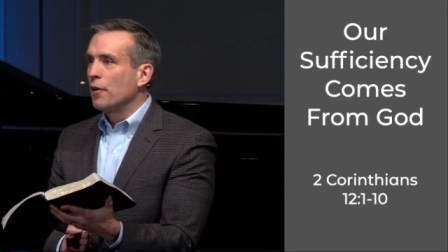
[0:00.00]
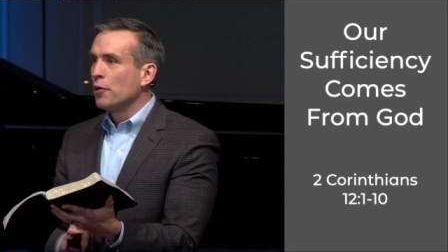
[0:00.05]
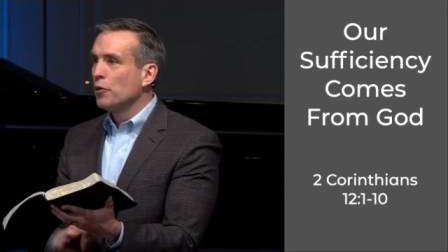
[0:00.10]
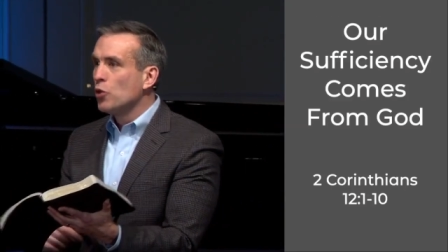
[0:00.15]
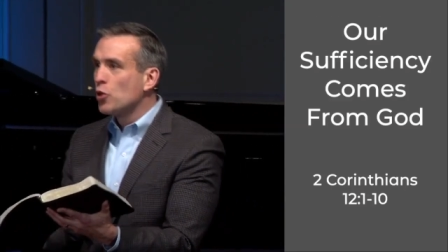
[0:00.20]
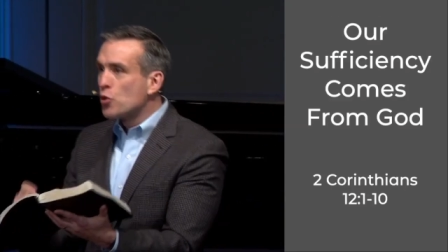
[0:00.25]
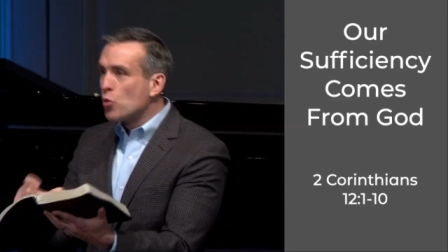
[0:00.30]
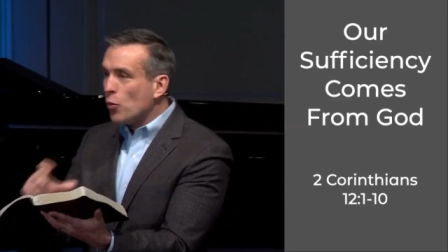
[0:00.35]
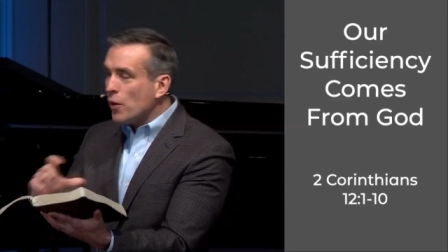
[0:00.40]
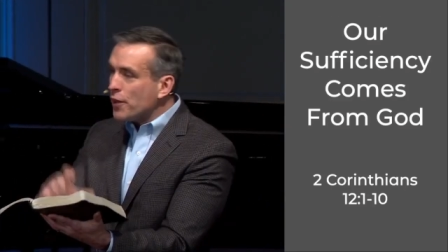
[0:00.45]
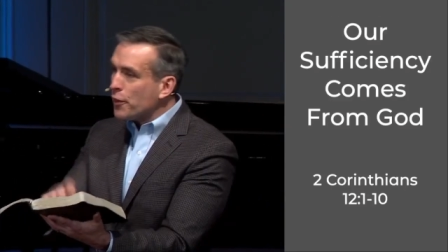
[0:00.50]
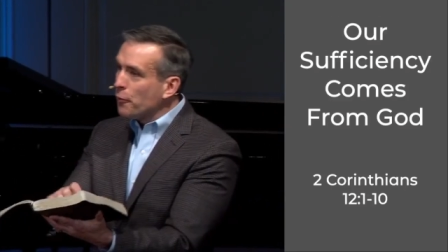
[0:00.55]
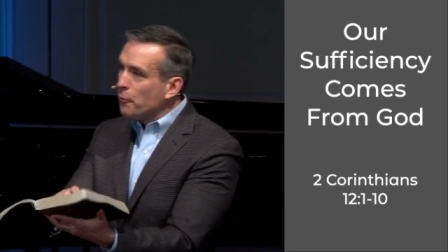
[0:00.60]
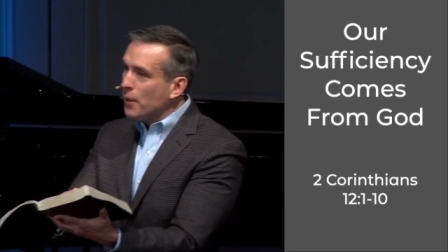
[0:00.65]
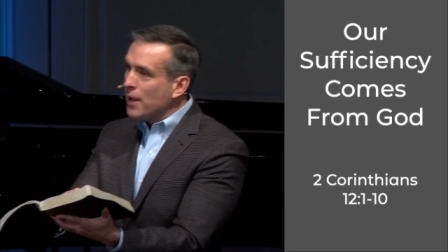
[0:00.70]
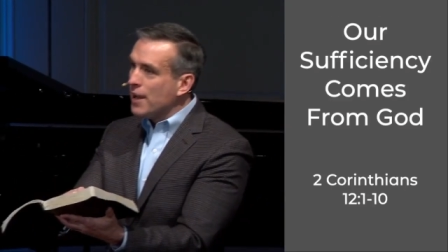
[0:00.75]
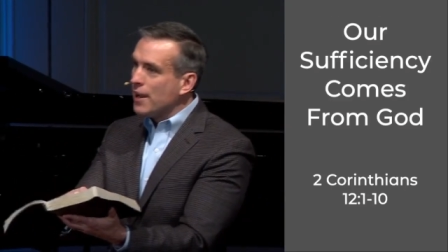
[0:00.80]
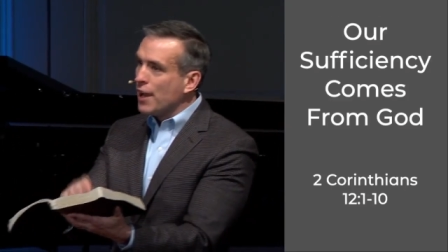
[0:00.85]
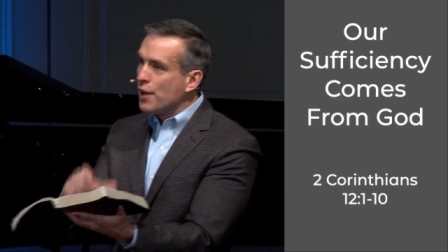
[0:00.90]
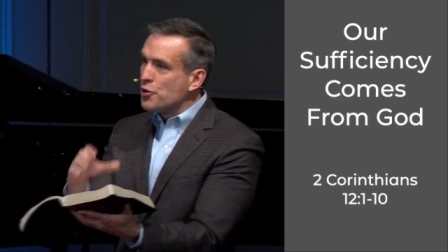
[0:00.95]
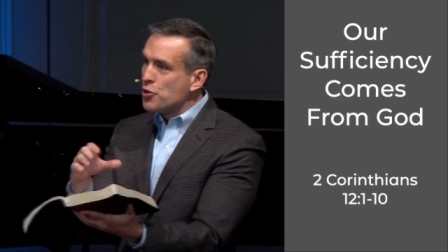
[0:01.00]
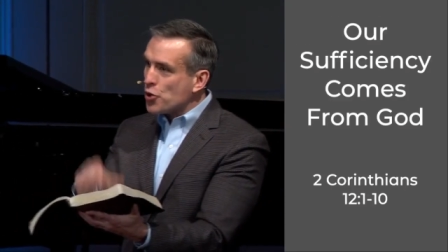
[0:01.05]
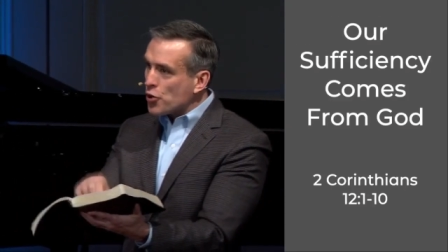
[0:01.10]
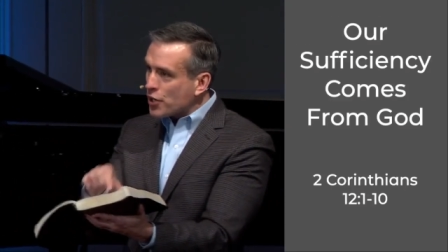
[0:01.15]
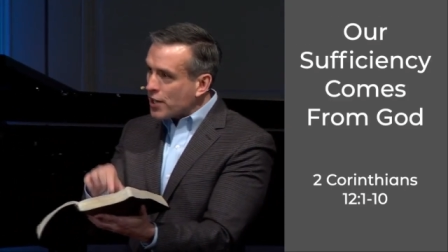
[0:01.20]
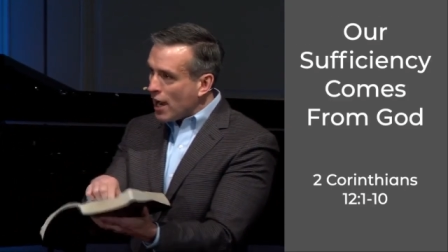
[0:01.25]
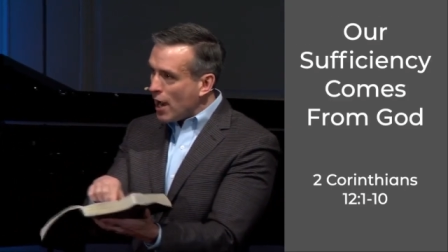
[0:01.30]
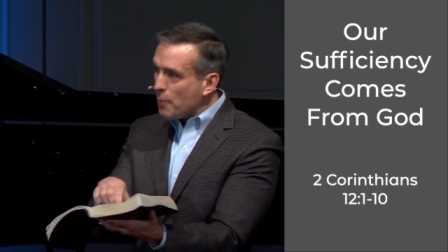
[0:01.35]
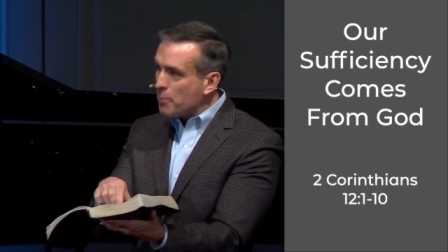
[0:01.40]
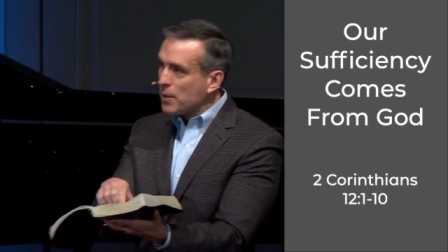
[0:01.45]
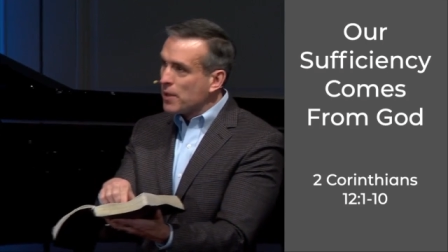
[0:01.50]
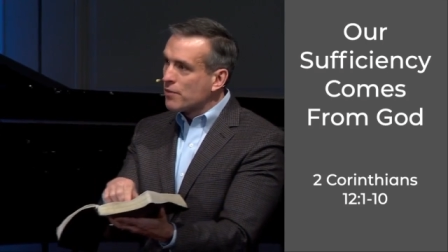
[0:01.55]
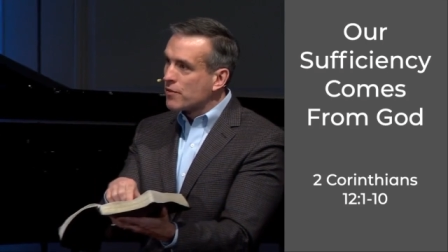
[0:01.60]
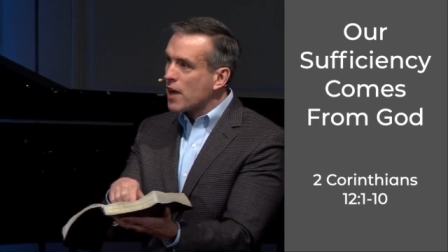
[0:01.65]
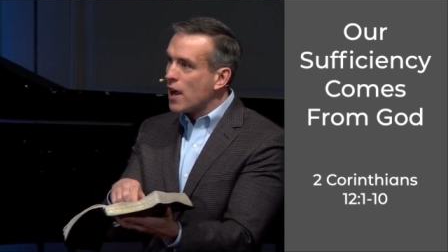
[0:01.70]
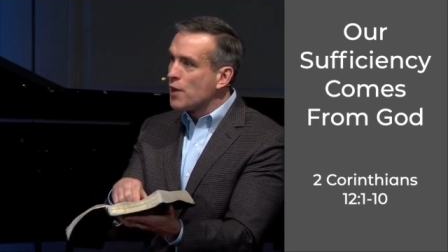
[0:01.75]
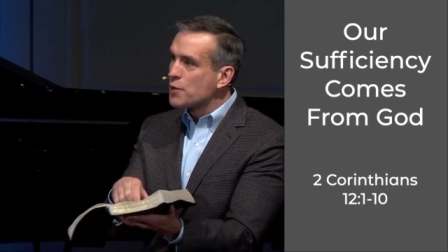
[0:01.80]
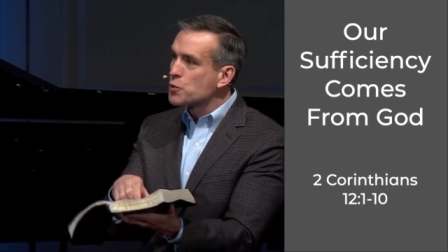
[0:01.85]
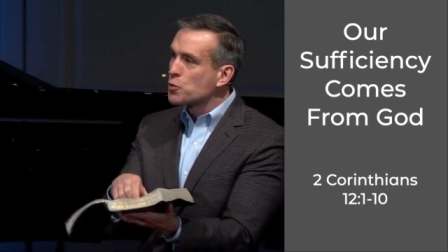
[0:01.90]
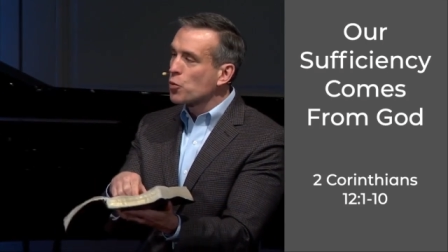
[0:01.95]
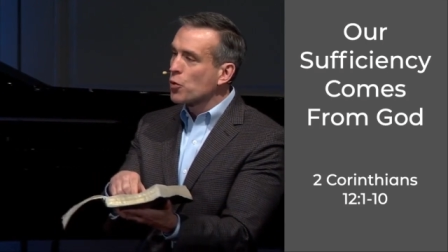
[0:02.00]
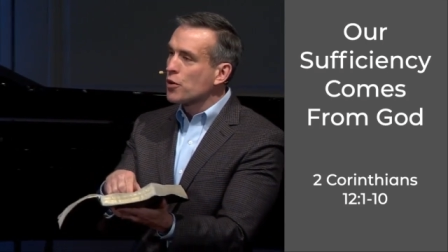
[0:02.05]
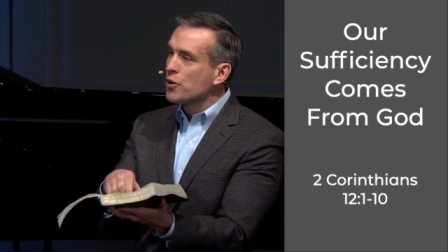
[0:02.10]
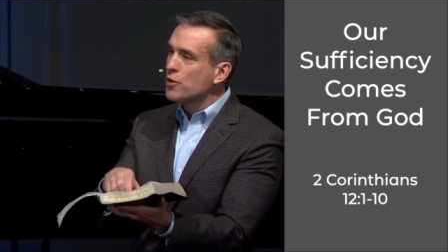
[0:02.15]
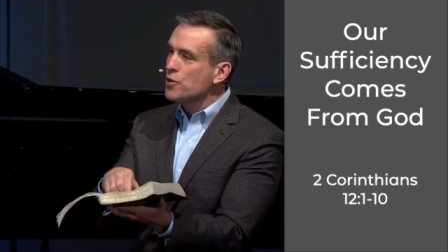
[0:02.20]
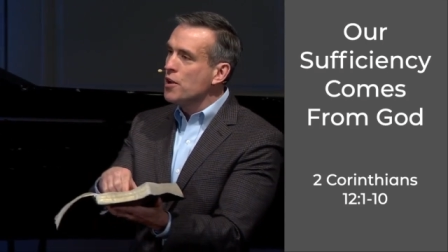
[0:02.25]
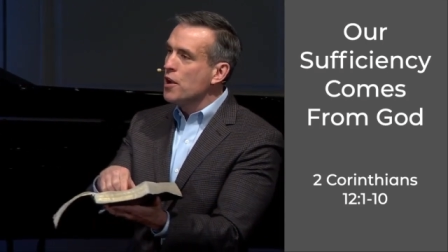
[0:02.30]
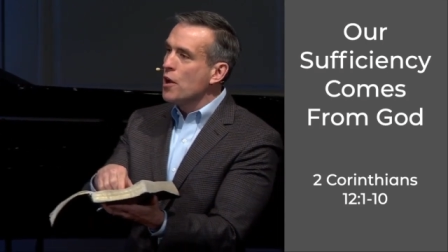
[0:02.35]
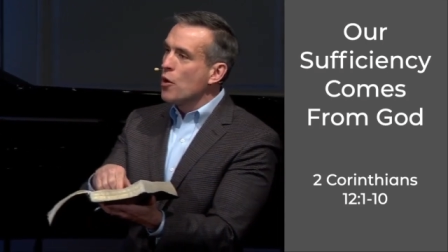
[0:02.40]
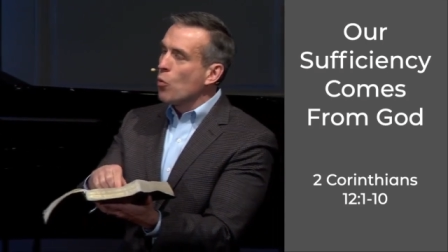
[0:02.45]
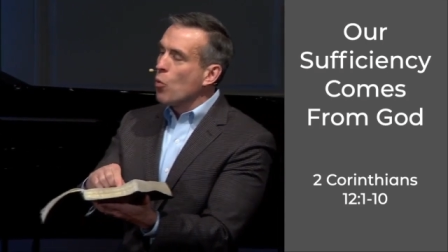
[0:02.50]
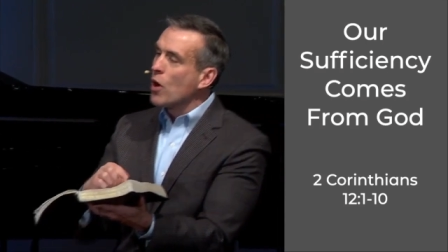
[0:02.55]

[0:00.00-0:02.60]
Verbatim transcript: Look with me in your copy of God's Word.